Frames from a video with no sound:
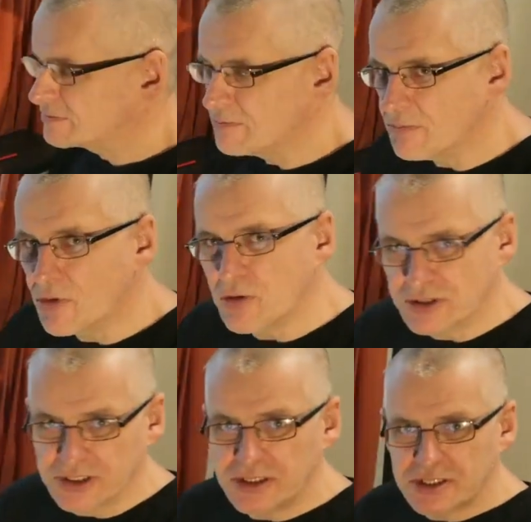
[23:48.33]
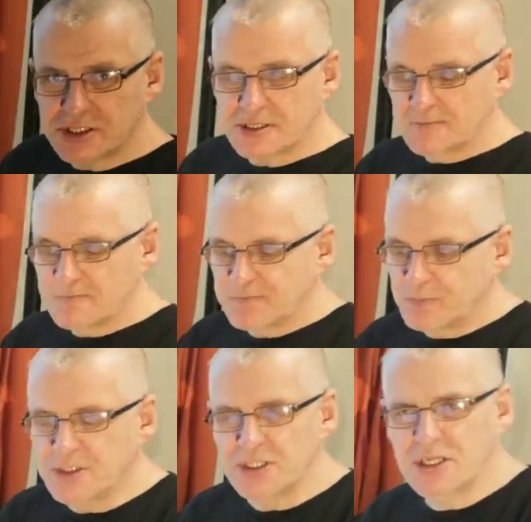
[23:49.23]
mordants,
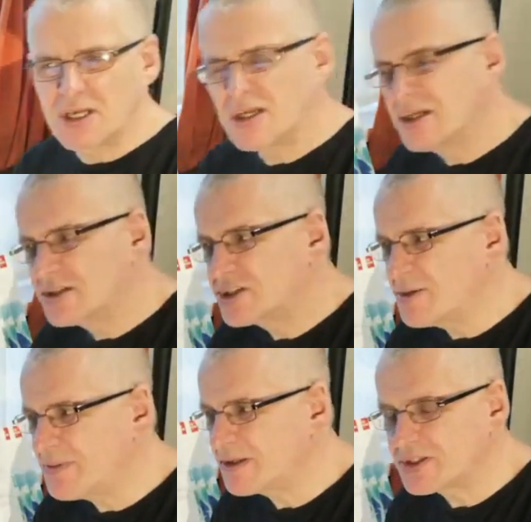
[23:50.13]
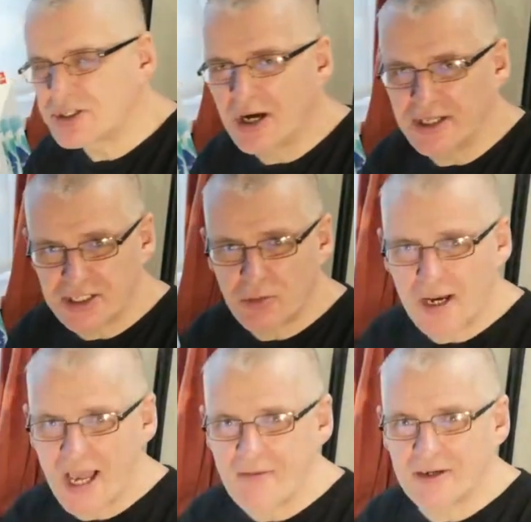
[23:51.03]
which is a typical sign. It's
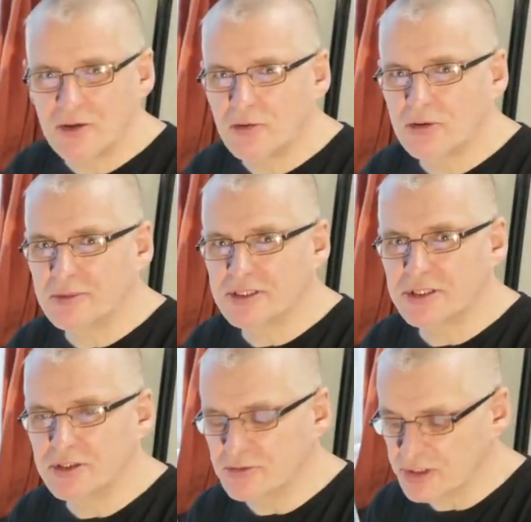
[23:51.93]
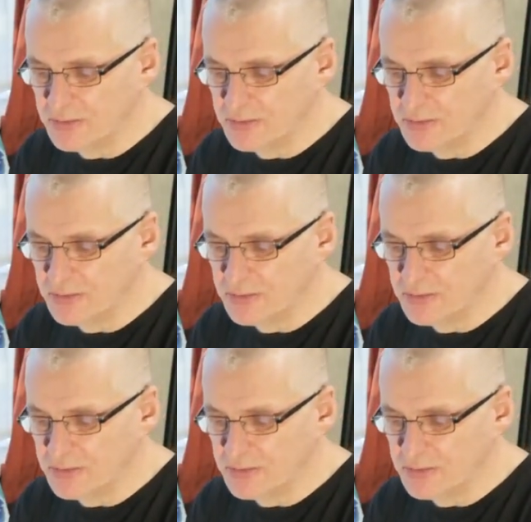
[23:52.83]
quite heavily ornamented usually,